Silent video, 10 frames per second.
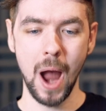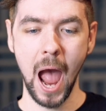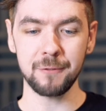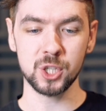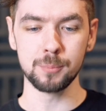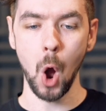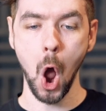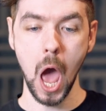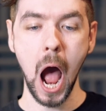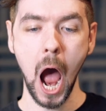have
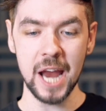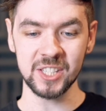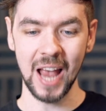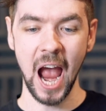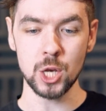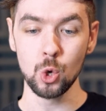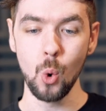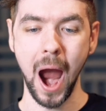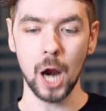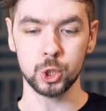small eyes and
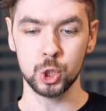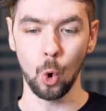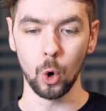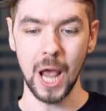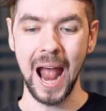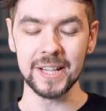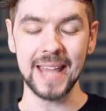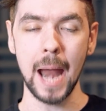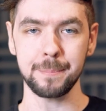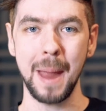you are short, and
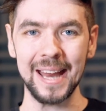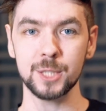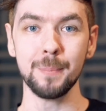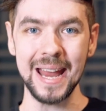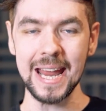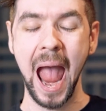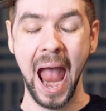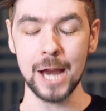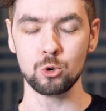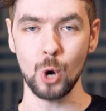that makes me
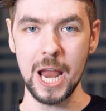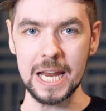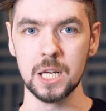angry.